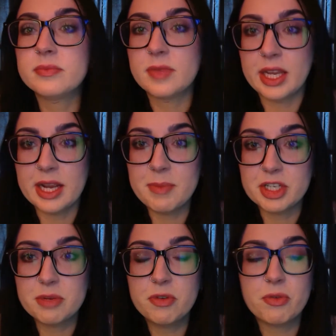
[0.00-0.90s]
like I
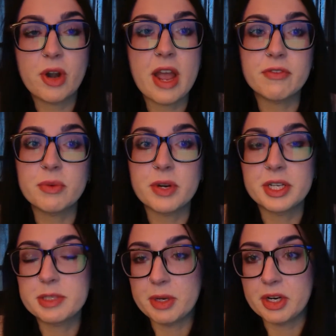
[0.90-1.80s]
mentioned before, everyone
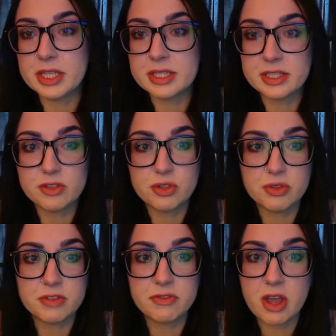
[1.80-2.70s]
experiences
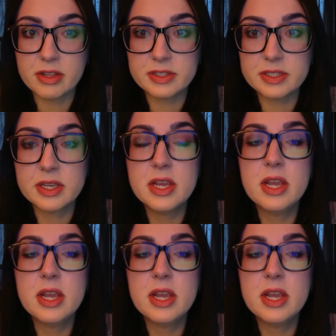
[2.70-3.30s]
intrusive thoughts.